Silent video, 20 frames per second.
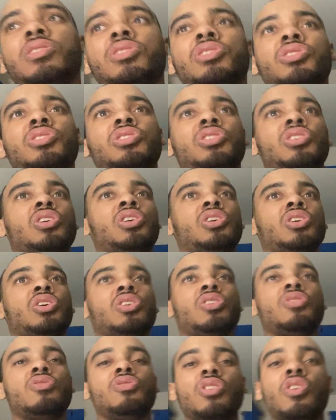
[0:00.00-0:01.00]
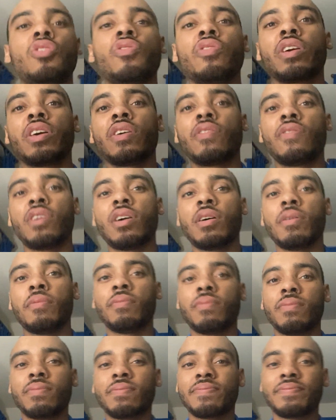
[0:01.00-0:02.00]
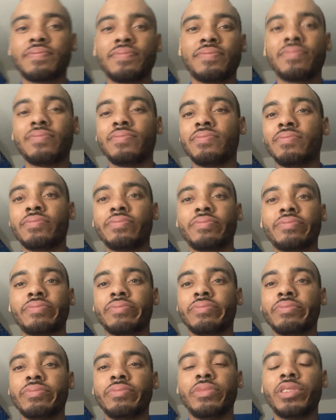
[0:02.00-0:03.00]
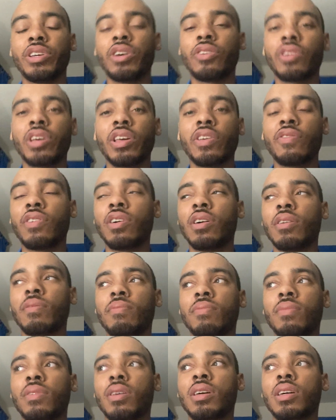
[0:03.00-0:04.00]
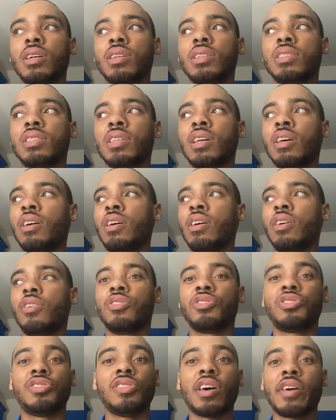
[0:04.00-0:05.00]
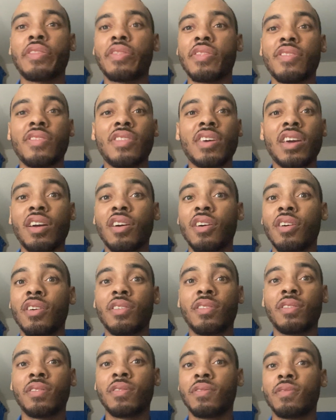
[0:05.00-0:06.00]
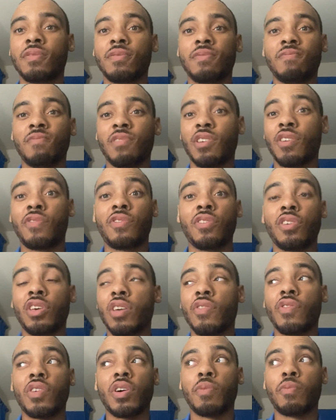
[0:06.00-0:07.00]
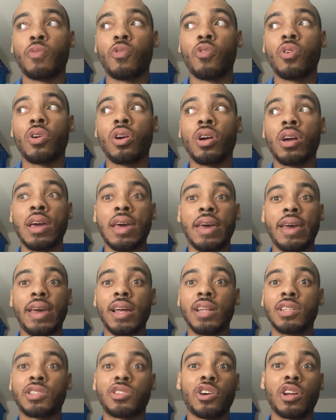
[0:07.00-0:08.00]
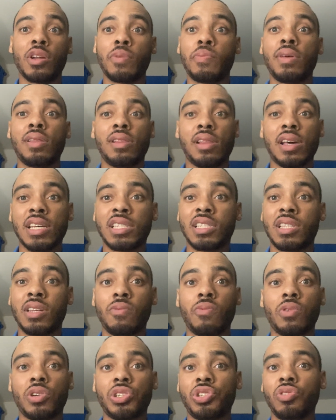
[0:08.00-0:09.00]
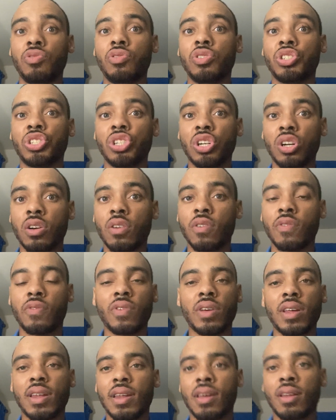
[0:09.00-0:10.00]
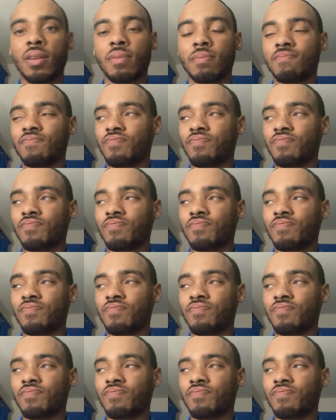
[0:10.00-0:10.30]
just don't give up. Don't give up because there's nothing there if you give up, or it's going to be less than what you deserve. And